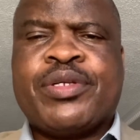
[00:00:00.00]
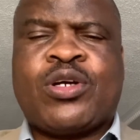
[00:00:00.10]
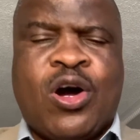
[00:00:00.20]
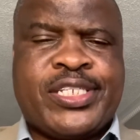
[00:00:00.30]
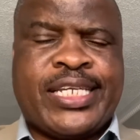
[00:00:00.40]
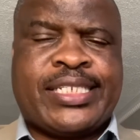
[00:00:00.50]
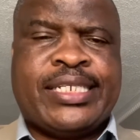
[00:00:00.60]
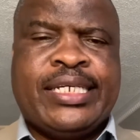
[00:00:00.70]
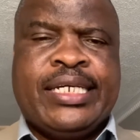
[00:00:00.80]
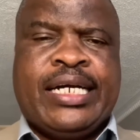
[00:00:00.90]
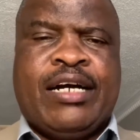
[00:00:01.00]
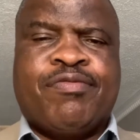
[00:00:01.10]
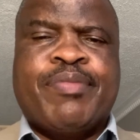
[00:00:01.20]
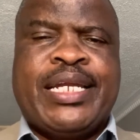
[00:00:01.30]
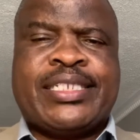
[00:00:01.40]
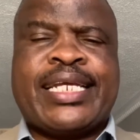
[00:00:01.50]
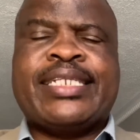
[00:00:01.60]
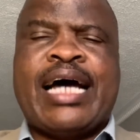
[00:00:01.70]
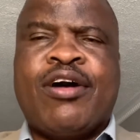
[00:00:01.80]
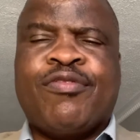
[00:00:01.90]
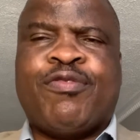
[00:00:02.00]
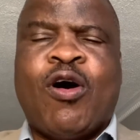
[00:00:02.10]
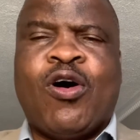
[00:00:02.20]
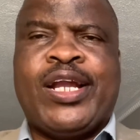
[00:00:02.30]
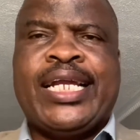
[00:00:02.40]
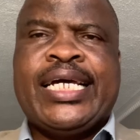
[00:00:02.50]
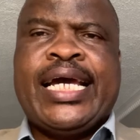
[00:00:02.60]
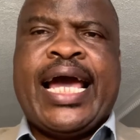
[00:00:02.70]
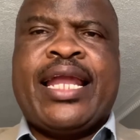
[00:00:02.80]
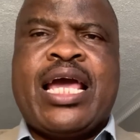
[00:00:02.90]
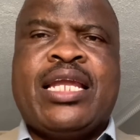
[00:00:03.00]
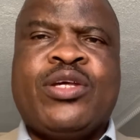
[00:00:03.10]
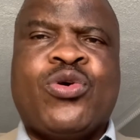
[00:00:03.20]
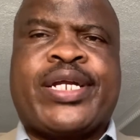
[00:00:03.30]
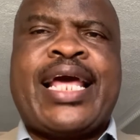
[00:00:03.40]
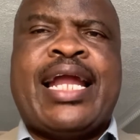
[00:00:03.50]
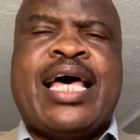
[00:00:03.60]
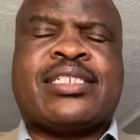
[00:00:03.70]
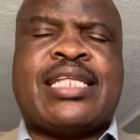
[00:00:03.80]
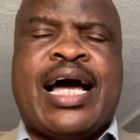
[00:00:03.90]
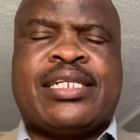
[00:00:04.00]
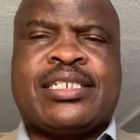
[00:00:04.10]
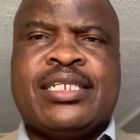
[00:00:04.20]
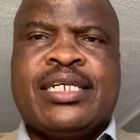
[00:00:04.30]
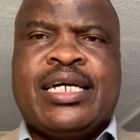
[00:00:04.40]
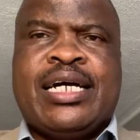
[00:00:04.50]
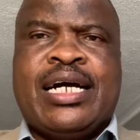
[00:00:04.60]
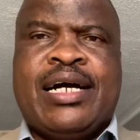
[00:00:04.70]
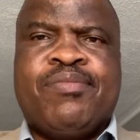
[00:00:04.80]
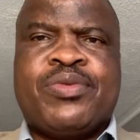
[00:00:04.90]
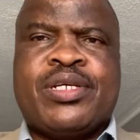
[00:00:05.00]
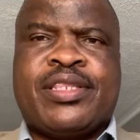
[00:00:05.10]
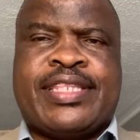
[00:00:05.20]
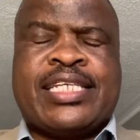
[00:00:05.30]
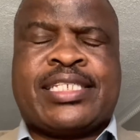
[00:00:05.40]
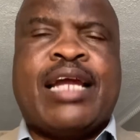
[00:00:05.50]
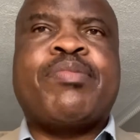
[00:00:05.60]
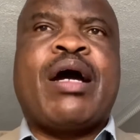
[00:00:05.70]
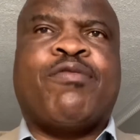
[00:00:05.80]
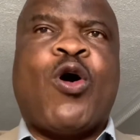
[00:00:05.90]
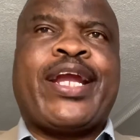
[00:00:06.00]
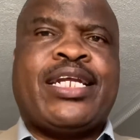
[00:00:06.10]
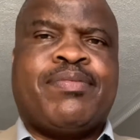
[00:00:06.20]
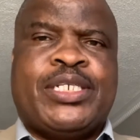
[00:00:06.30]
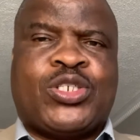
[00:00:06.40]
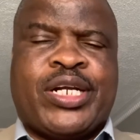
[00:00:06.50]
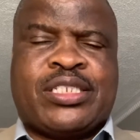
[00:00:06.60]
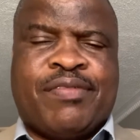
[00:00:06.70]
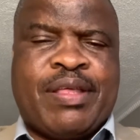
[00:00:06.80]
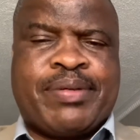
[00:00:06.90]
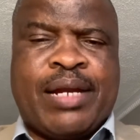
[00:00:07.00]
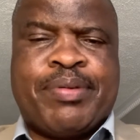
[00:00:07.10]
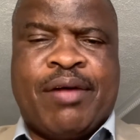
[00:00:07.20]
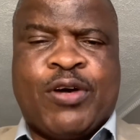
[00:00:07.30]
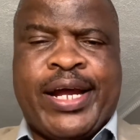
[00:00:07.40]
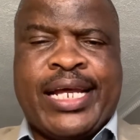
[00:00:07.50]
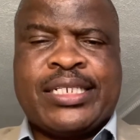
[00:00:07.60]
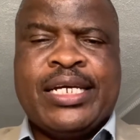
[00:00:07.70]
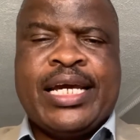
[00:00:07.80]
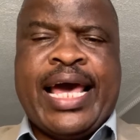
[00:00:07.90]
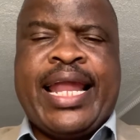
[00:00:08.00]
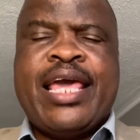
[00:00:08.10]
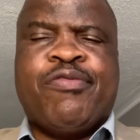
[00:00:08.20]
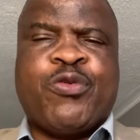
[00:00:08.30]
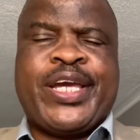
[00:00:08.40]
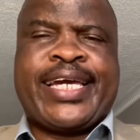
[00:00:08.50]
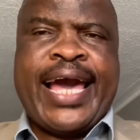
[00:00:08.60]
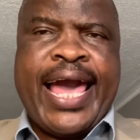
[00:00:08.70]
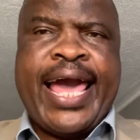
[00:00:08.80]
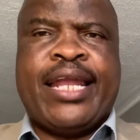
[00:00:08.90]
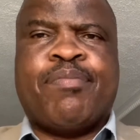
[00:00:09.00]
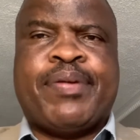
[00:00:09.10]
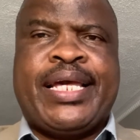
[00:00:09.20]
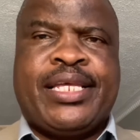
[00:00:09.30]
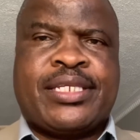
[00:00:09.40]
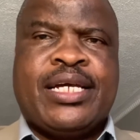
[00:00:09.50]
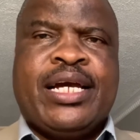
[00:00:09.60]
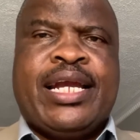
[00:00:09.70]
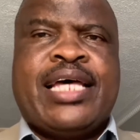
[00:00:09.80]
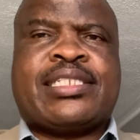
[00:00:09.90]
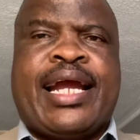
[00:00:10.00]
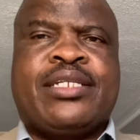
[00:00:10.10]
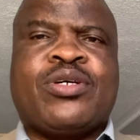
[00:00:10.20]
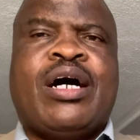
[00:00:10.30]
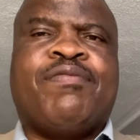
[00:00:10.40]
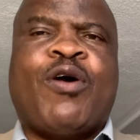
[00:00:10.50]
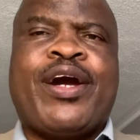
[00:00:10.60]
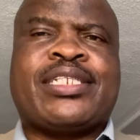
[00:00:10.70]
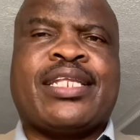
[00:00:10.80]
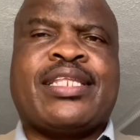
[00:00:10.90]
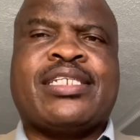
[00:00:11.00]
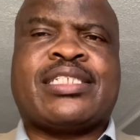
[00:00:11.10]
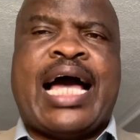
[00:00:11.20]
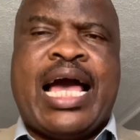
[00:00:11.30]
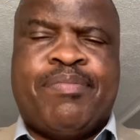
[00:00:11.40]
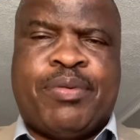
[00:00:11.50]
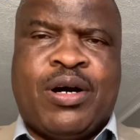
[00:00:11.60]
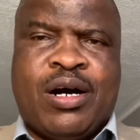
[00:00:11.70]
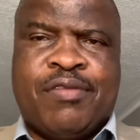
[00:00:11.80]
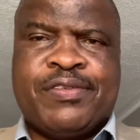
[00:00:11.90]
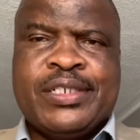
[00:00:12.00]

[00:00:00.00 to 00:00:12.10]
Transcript: causes of ministry downfall, and you'll realize that this can be avoided. Majority of them can be avoided, and if we can, please, let's try to avoid this type of